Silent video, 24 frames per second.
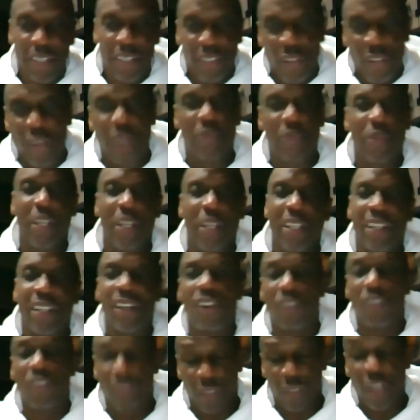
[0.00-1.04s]
curtain
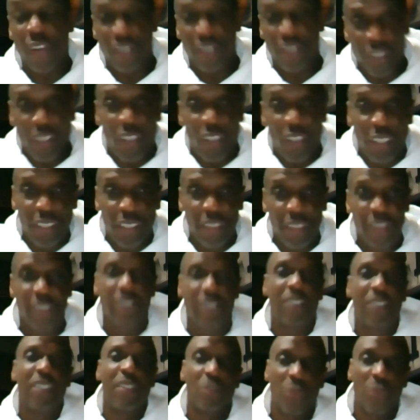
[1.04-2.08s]
calls,
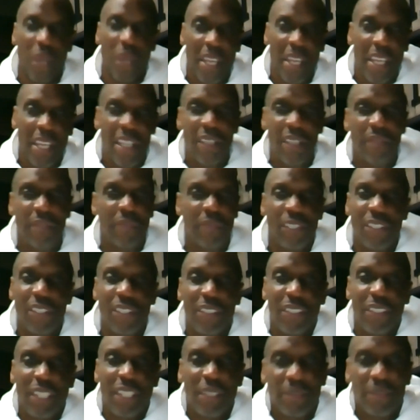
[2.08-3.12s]
the wave, all
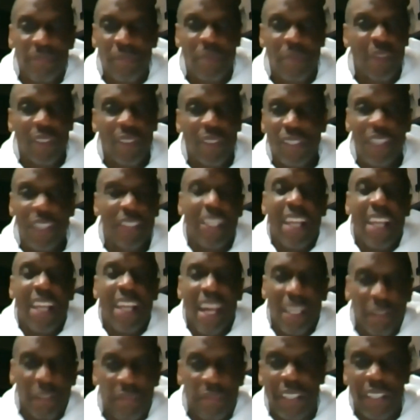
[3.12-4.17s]
this stuff. Just a
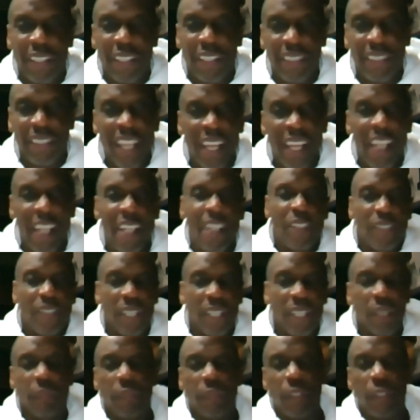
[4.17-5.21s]
lot of fun.
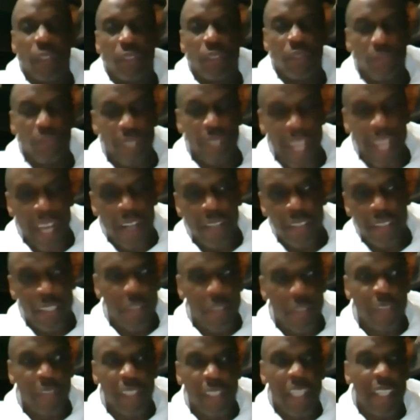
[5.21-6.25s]
City Field now,
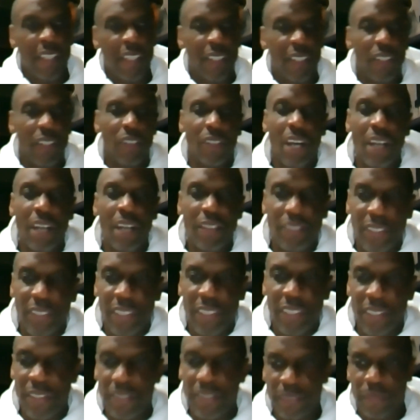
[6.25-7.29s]
everything
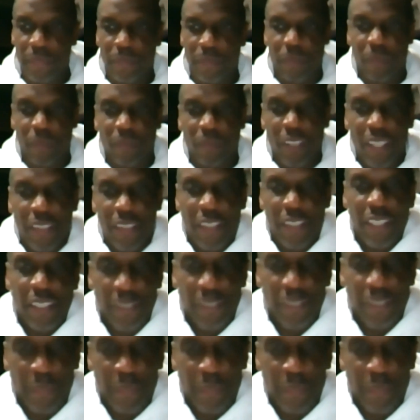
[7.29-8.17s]
honestly is